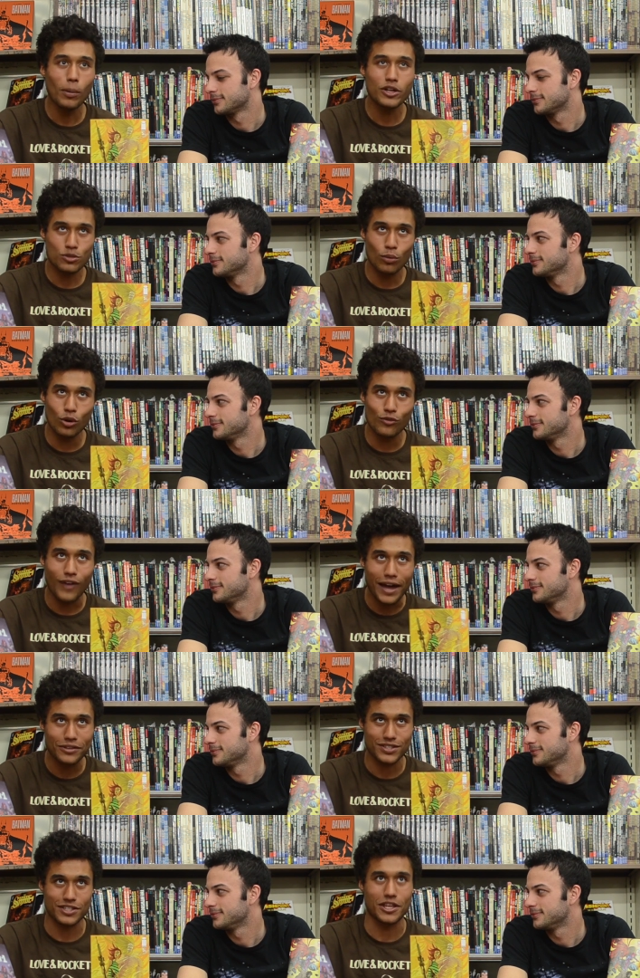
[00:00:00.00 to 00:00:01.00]
Speaker 1: much more
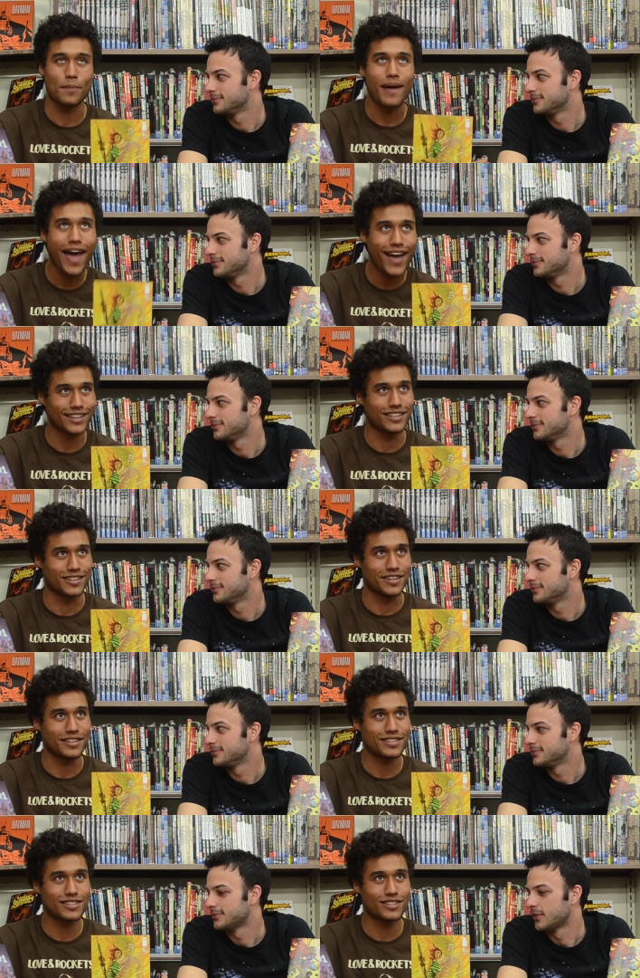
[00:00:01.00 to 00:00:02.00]
violence can they pack into
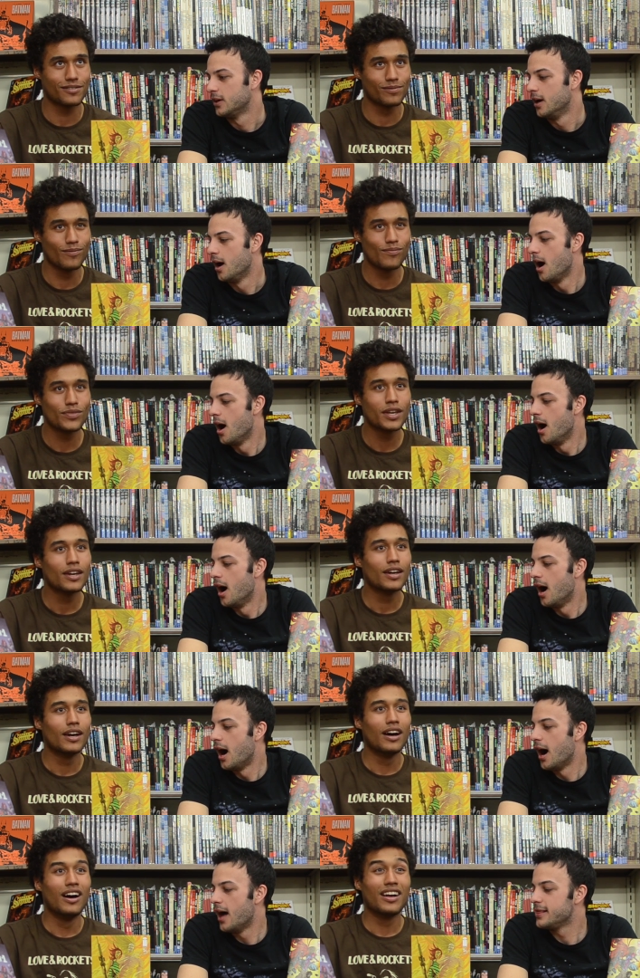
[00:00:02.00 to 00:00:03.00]
this?
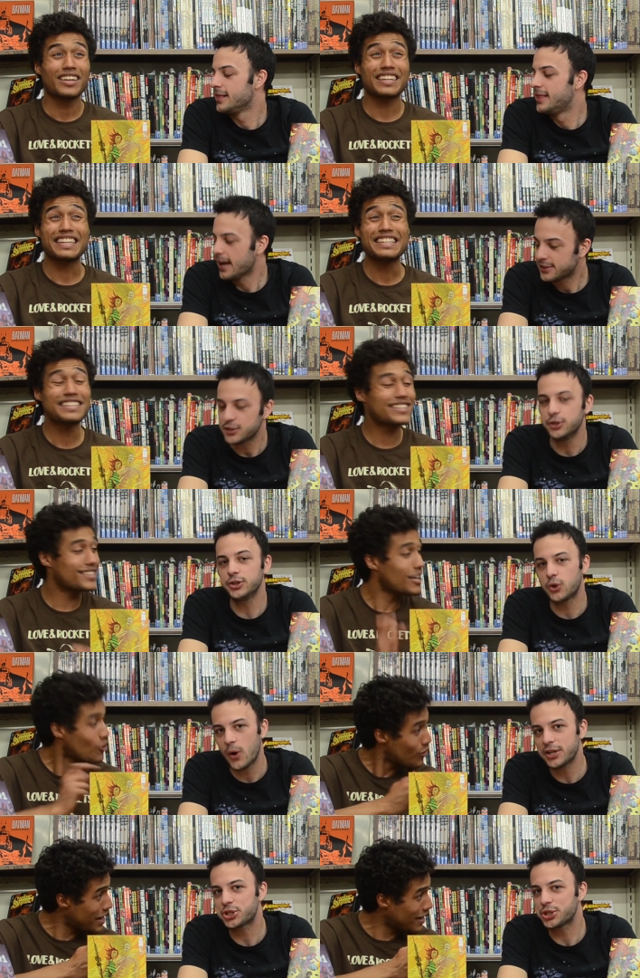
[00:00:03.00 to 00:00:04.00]
Uh, that's
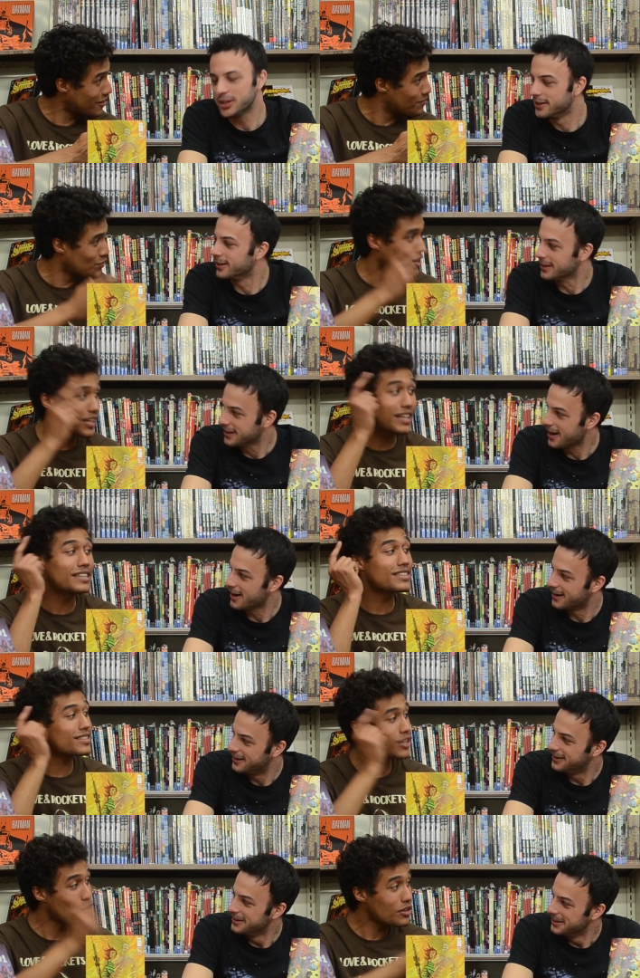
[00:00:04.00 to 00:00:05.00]
considering,
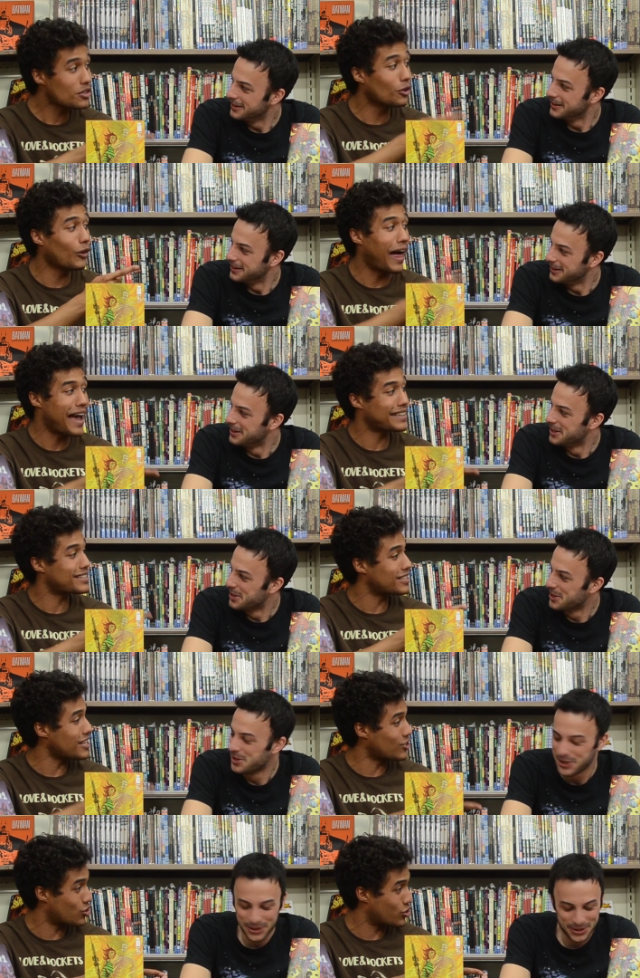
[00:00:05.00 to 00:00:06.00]
Yeah. Considering the
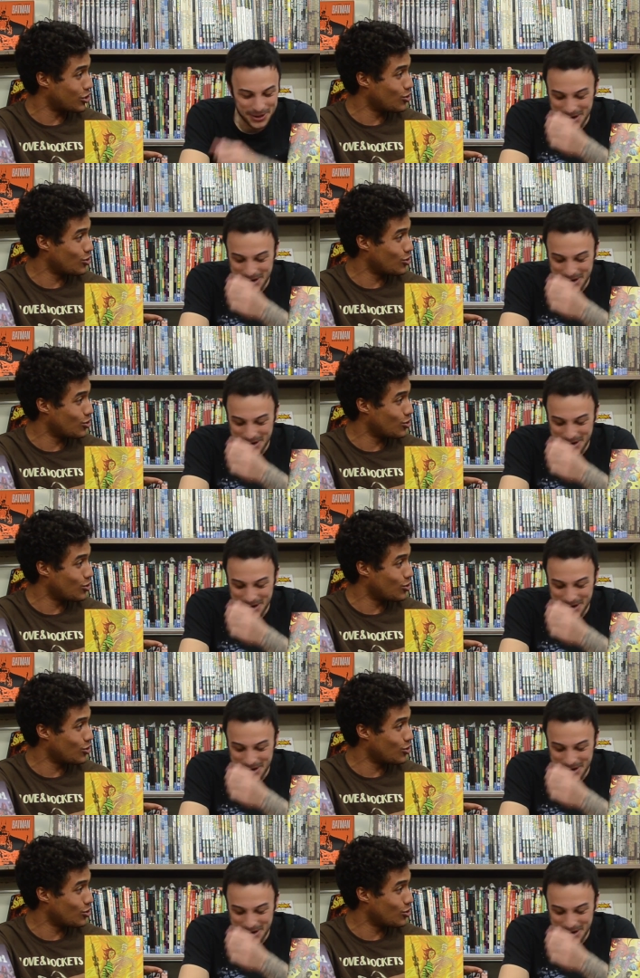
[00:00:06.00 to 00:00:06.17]
last issue